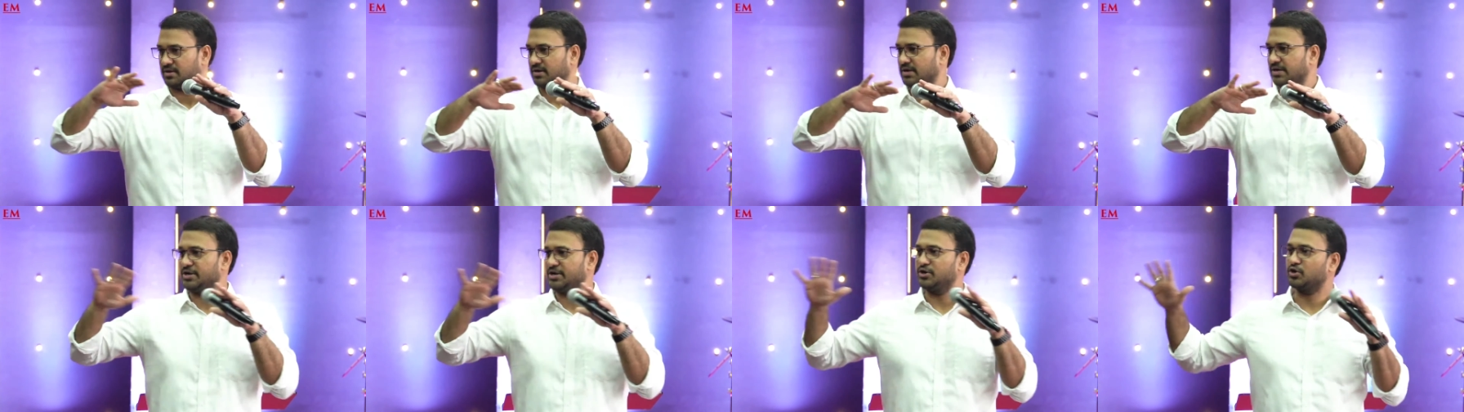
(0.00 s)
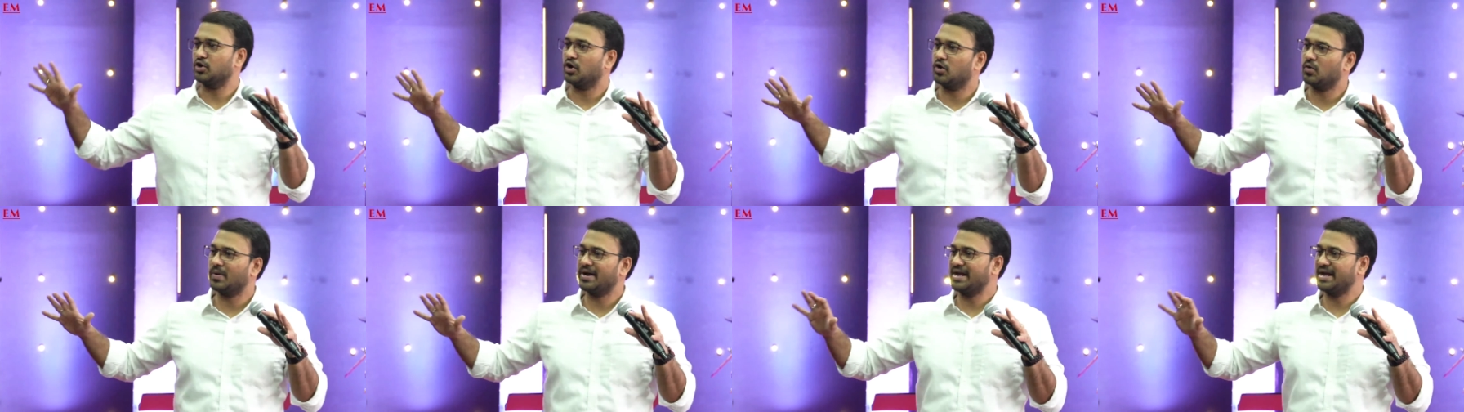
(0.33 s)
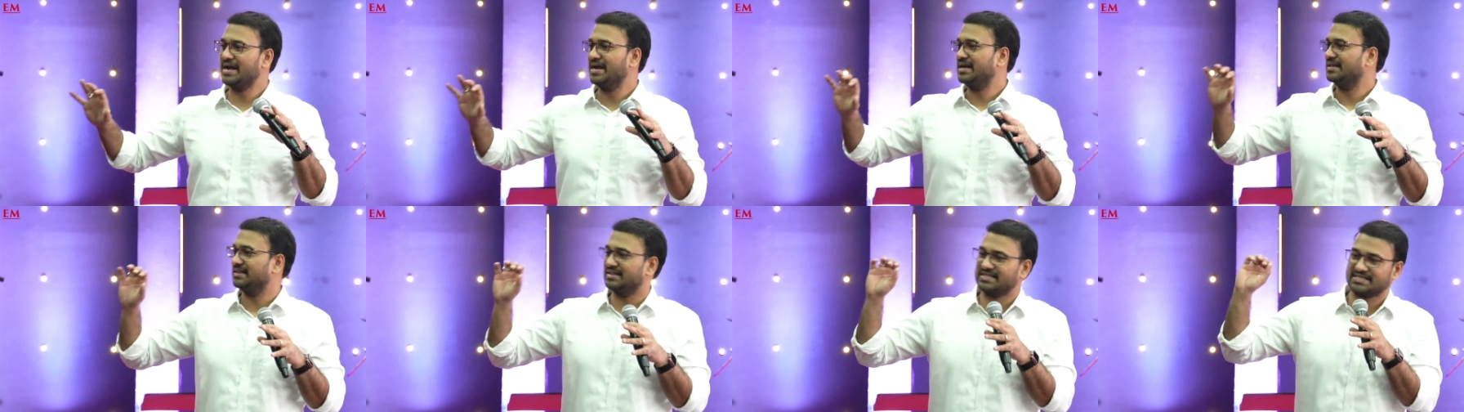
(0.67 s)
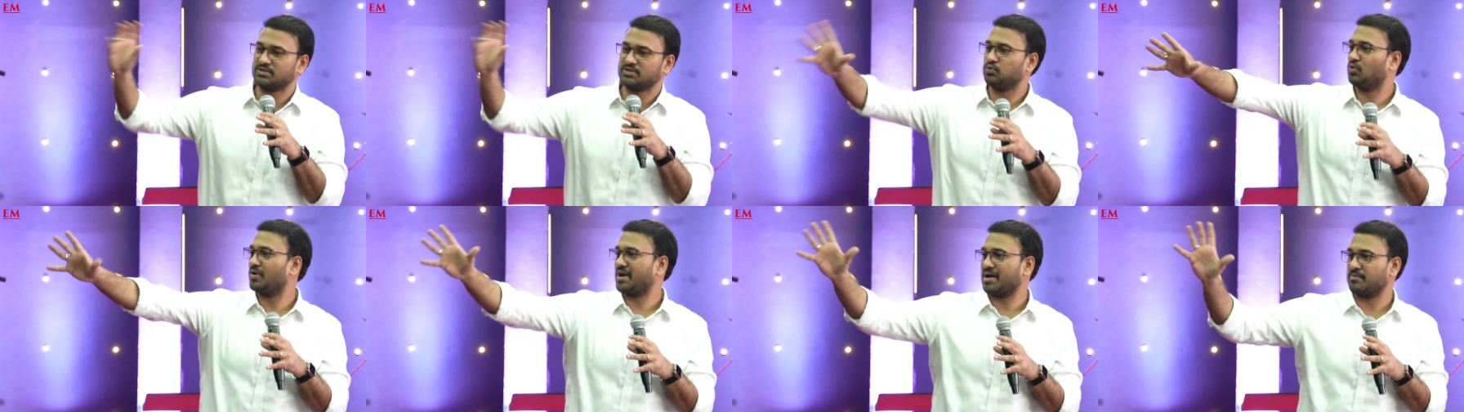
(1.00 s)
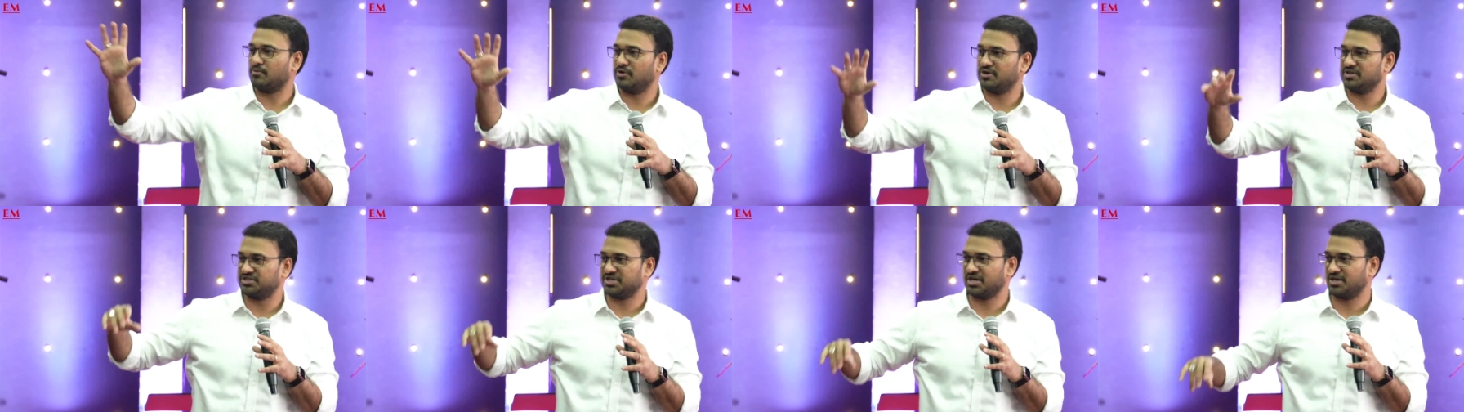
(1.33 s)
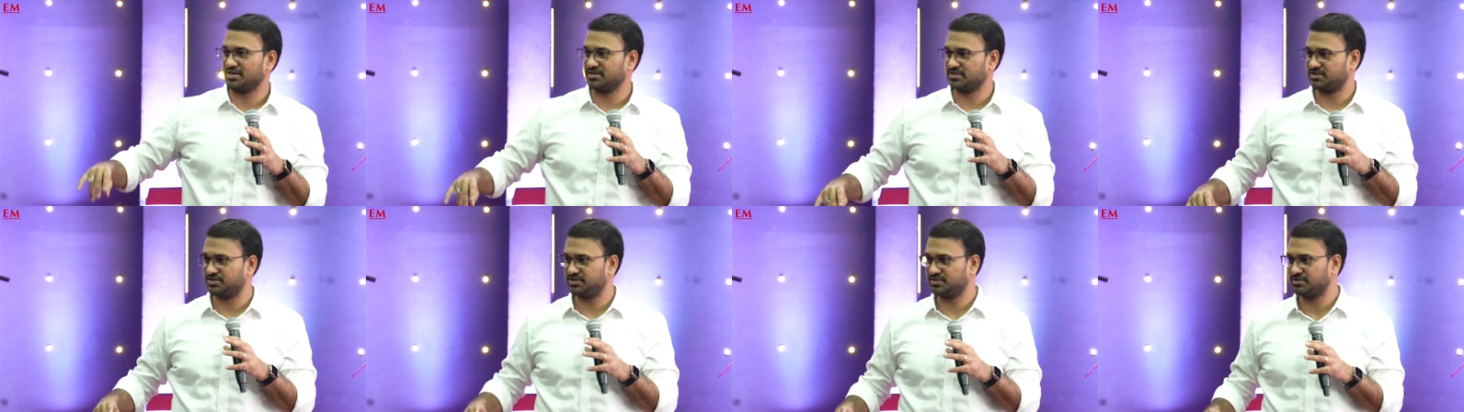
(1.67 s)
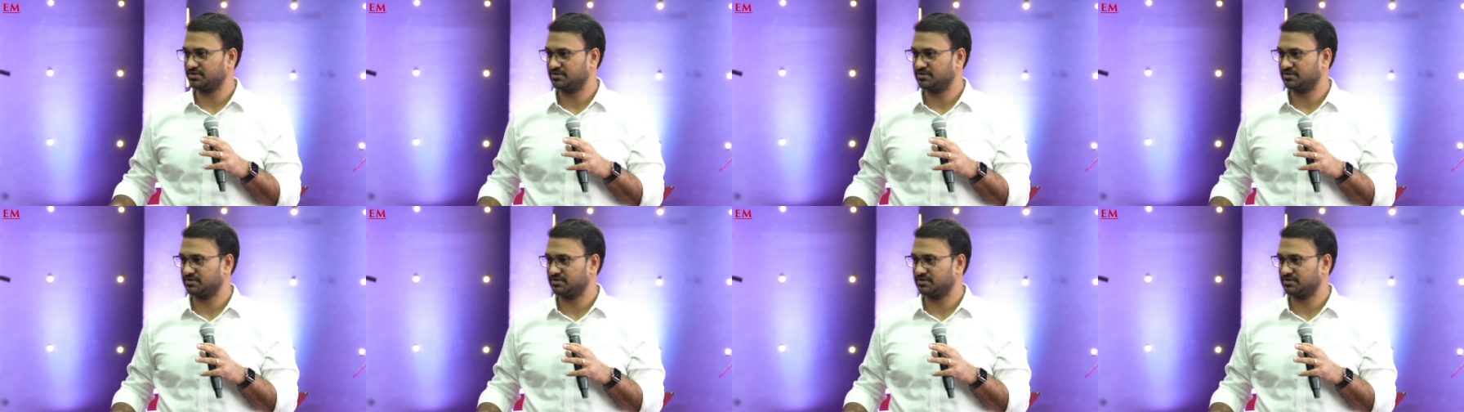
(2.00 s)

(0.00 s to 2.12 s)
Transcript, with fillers: You don't worry, this is what I'm going to charge.